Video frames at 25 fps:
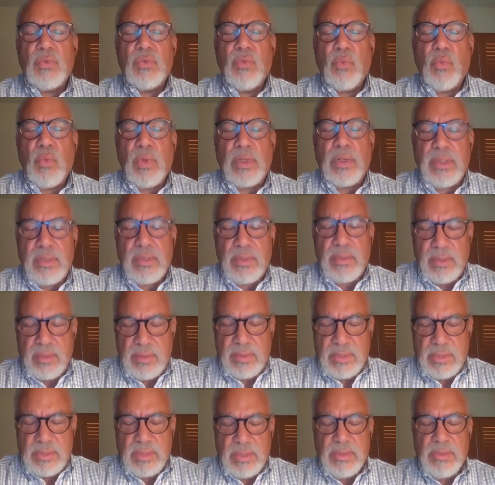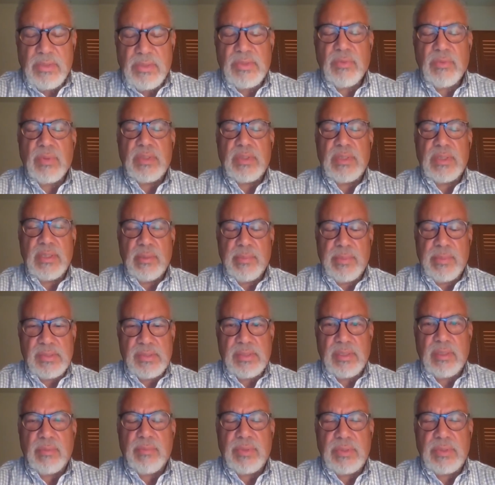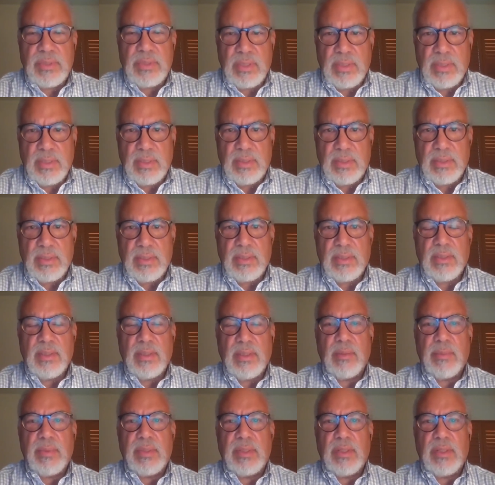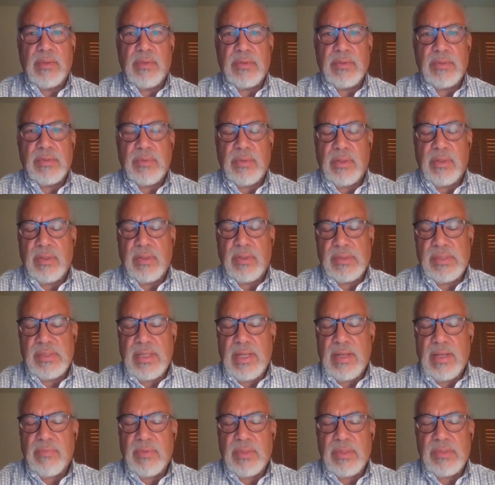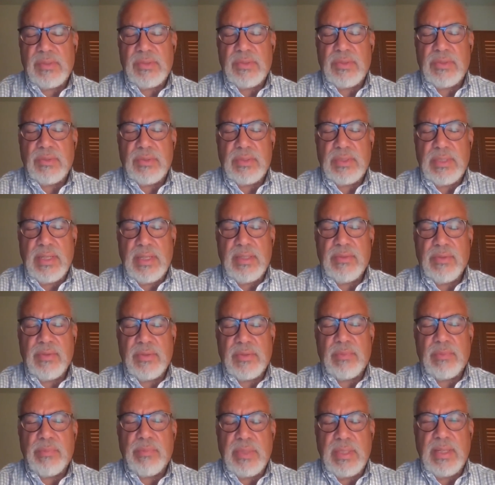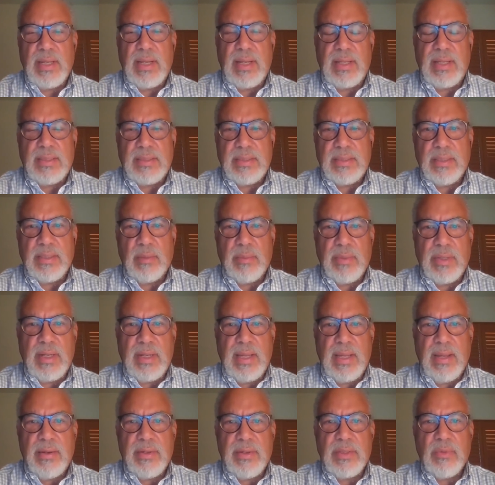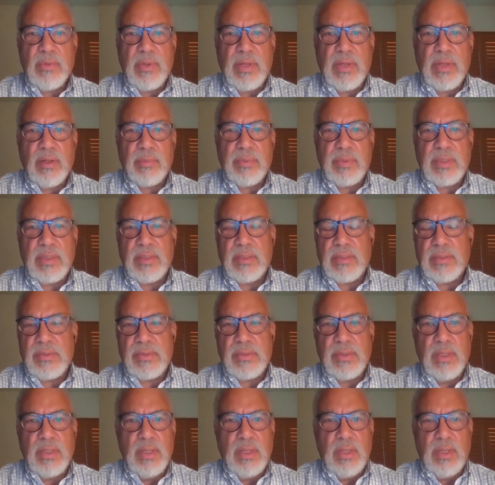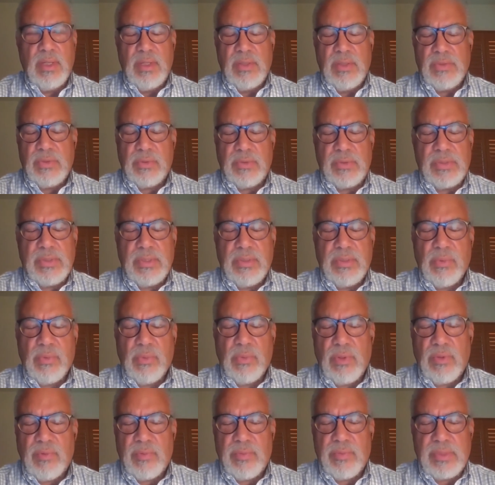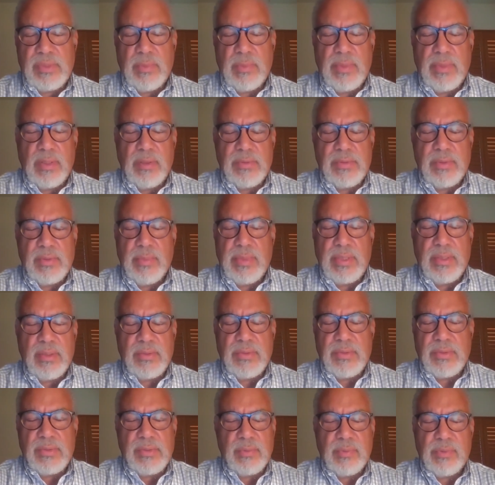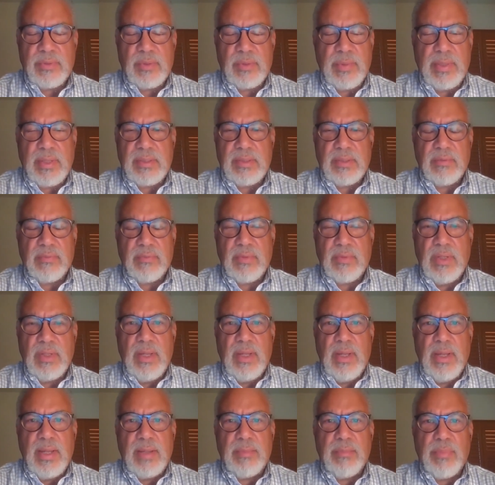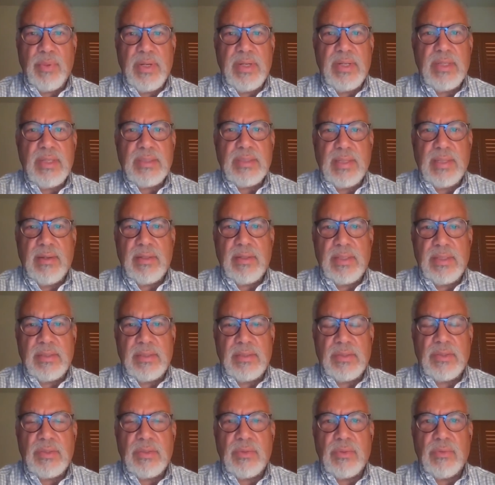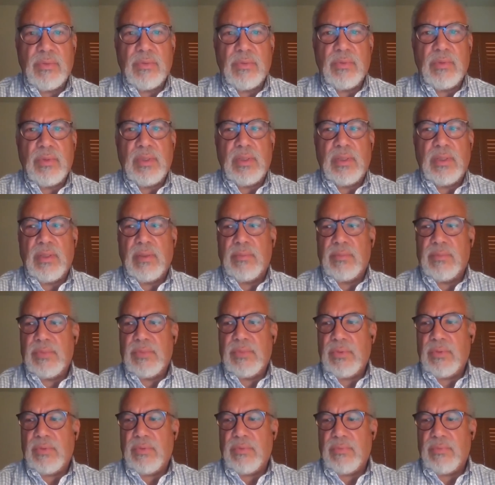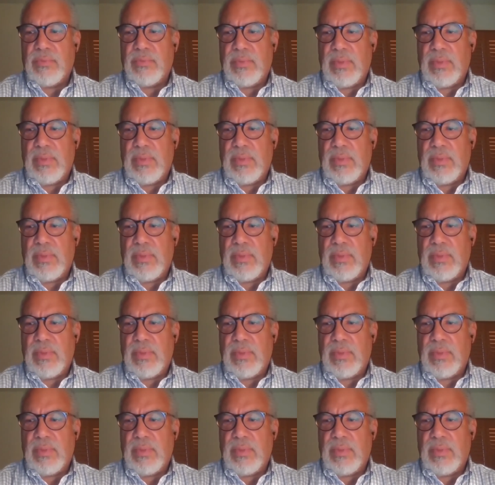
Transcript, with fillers: what the genius of what Neelam has done particularly, um, and others within our staff, is to take this big idea about how do you help kids sort of see the world from someone, someone else's perspective and break it down into um, sort of